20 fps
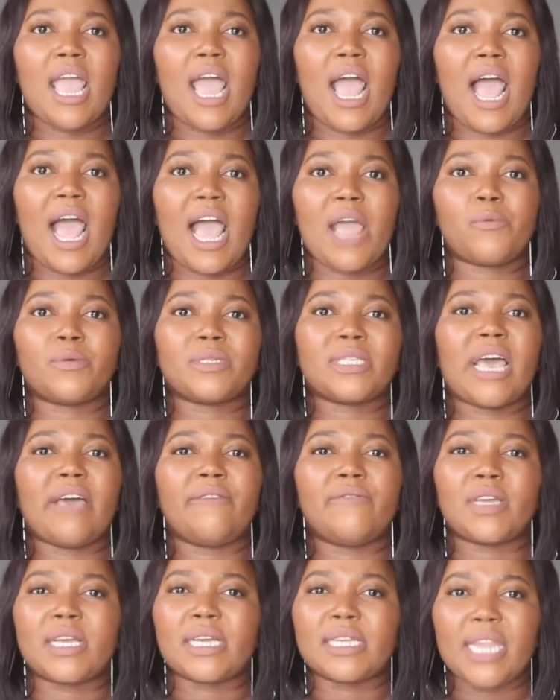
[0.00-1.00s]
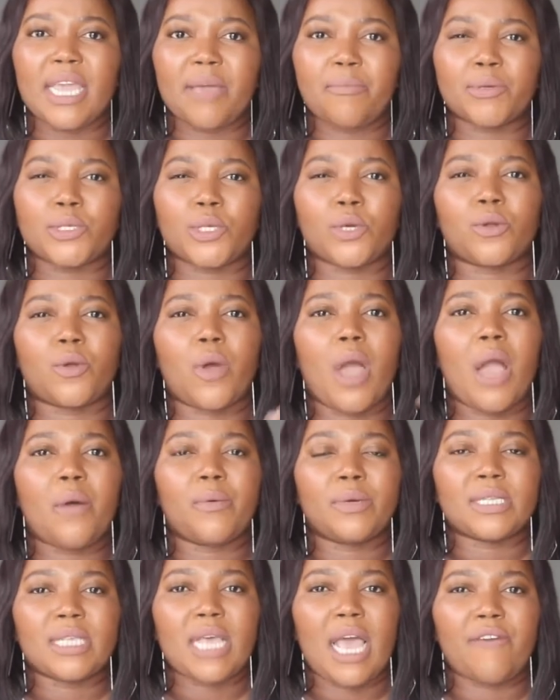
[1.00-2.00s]
I was having an episode or I
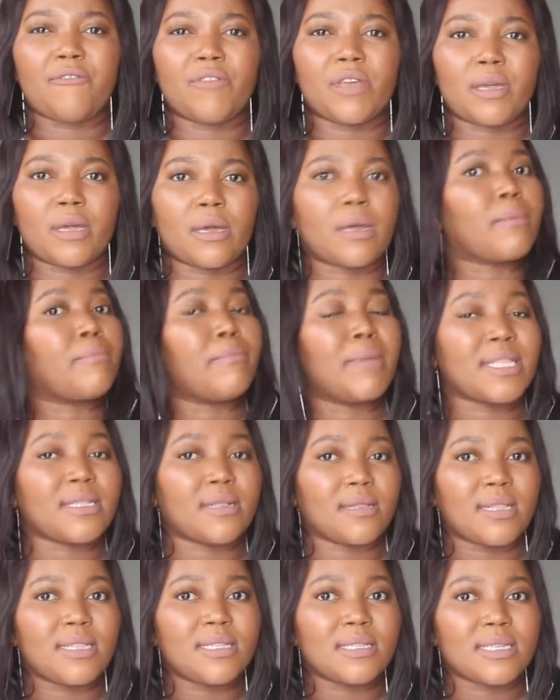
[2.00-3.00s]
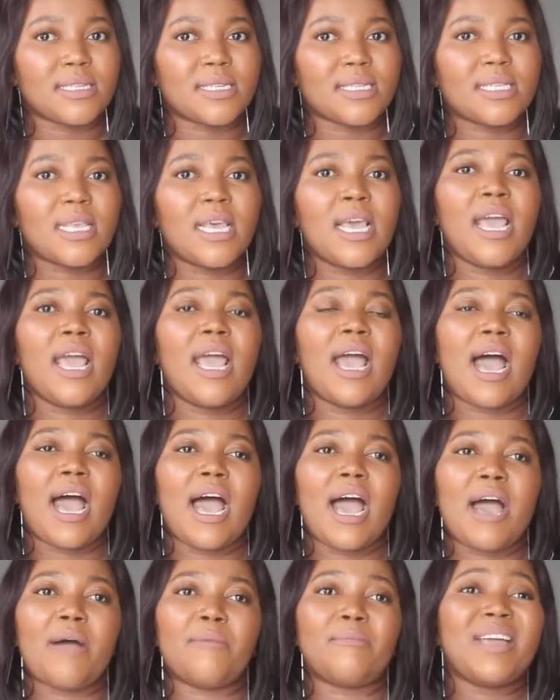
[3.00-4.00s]
was having mental illness.
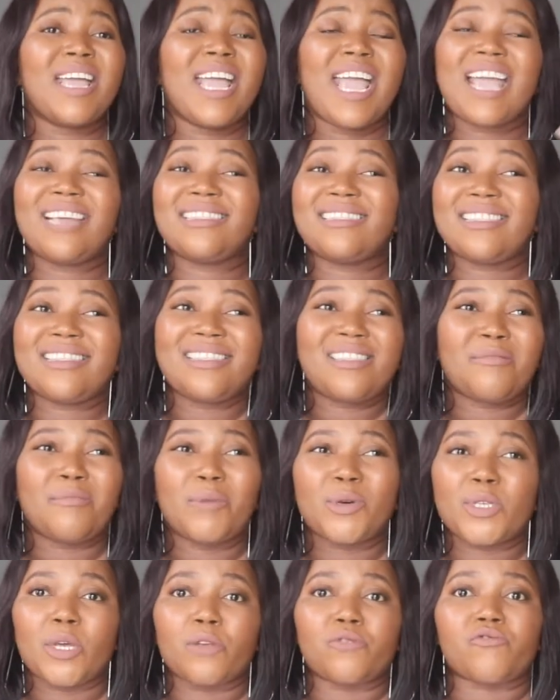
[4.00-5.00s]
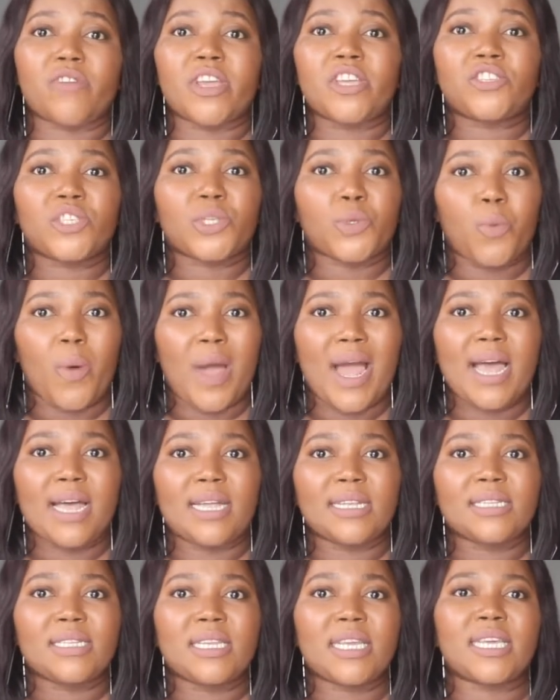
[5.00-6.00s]
And then the most outrageous
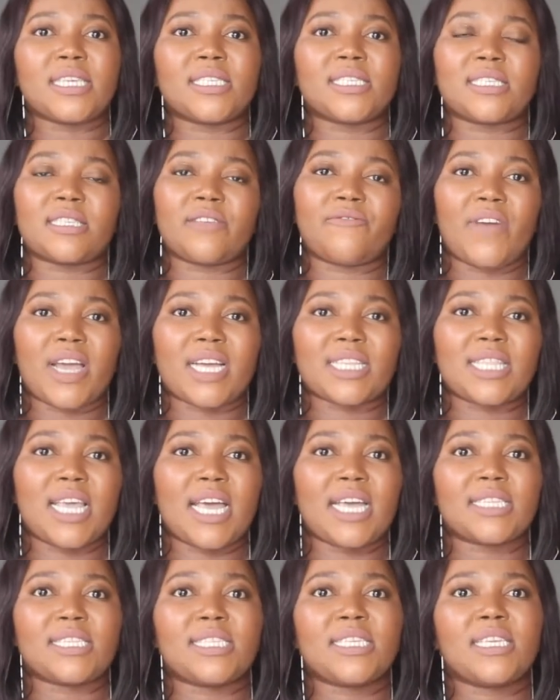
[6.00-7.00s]
one is the fact that,